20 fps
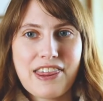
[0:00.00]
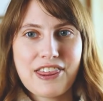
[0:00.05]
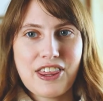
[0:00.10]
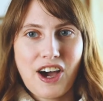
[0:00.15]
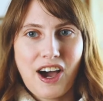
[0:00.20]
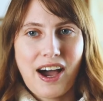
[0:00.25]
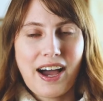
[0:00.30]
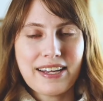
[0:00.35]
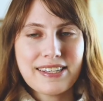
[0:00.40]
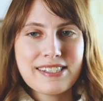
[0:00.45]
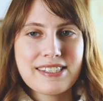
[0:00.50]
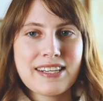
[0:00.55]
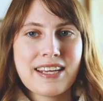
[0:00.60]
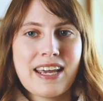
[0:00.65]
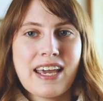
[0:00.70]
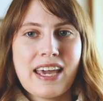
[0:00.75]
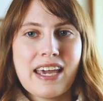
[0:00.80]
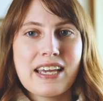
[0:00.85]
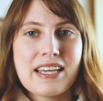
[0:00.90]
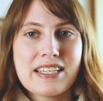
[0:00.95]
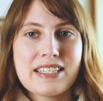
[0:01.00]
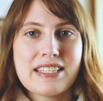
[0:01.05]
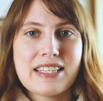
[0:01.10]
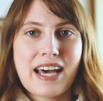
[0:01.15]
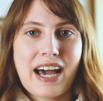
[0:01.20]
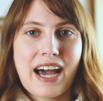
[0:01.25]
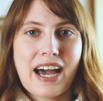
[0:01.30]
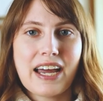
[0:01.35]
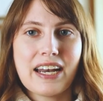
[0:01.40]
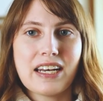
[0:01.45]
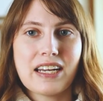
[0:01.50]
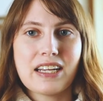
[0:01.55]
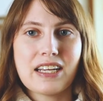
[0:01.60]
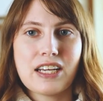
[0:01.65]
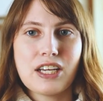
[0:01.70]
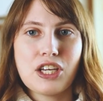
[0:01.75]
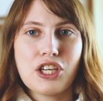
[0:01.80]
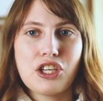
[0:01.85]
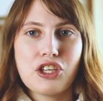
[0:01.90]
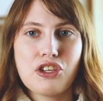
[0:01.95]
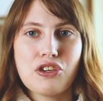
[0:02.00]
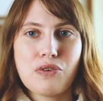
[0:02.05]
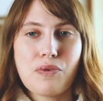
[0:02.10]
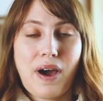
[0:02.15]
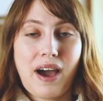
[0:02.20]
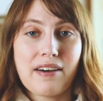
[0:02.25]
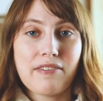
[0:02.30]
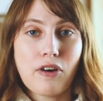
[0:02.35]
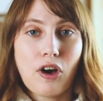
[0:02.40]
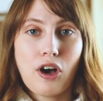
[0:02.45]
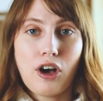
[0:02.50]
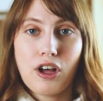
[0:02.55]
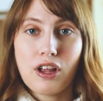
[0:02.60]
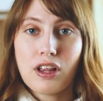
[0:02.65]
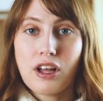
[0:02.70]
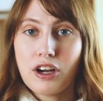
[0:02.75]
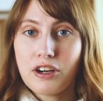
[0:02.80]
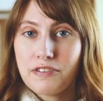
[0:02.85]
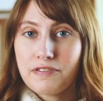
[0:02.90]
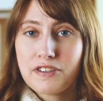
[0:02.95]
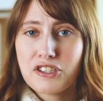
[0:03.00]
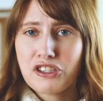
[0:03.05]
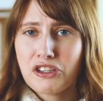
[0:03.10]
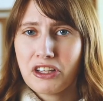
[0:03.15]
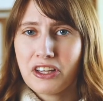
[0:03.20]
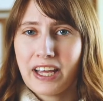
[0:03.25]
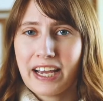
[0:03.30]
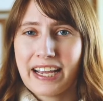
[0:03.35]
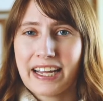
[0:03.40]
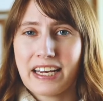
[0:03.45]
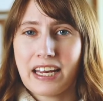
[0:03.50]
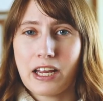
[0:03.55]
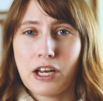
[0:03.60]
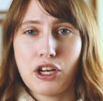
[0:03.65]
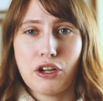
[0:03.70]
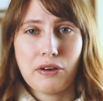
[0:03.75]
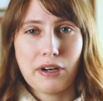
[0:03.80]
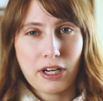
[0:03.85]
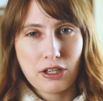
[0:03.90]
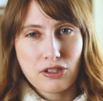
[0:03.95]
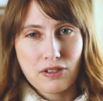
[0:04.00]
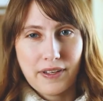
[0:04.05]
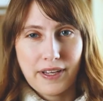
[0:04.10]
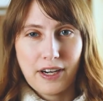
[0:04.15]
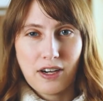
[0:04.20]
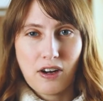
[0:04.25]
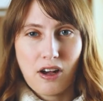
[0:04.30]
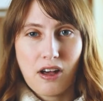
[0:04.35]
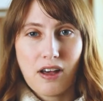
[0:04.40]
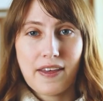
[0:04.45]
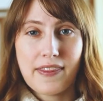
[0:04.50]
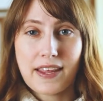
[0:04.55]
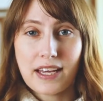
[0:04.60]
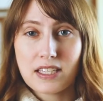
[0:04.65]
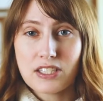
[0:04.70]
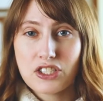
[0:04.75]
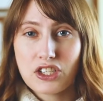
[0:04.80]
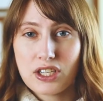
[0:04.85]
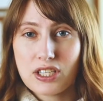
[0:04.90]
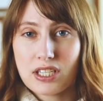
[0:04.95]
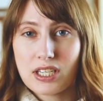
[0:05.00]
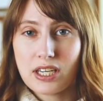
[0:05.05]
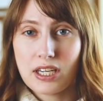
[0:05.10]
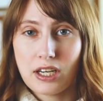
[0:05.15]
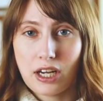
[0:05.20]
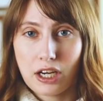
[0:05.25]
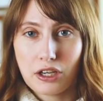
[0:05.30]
thought is that you have all artificial light and no natural light at all, and that's just